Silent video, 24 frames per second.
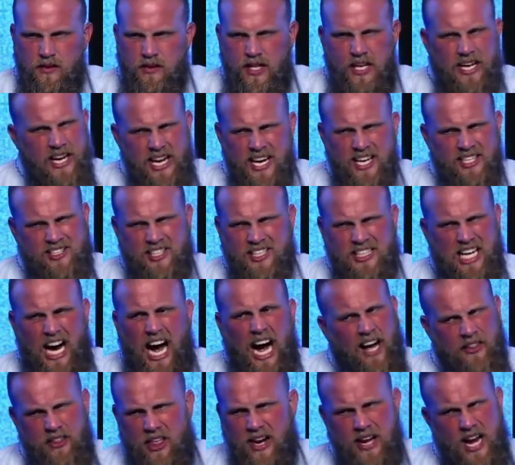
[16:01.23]
He is the
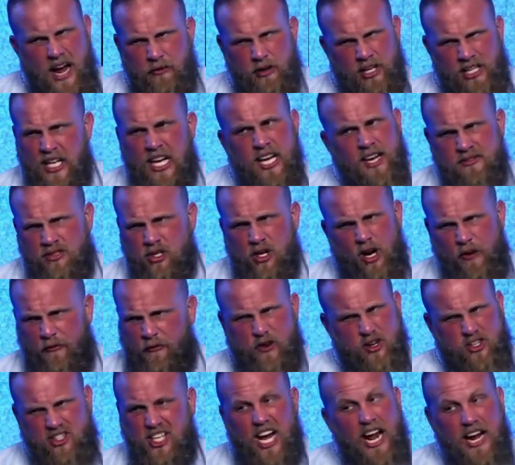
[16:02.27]
God that never leaves nor
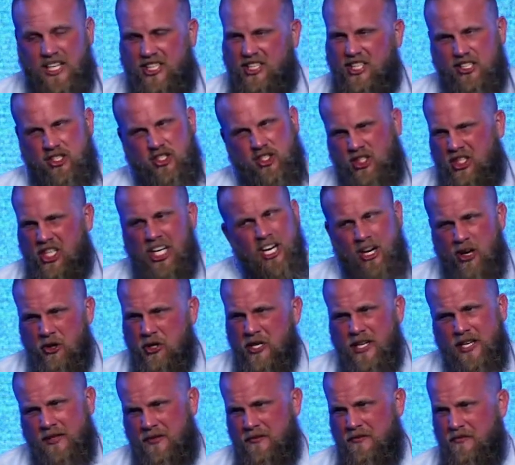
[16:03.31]
forsakes his
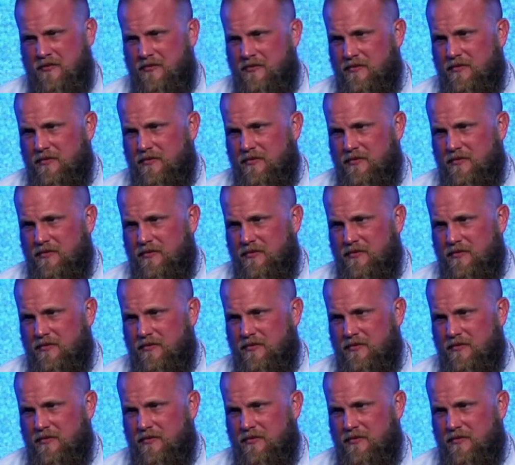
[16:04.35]
children.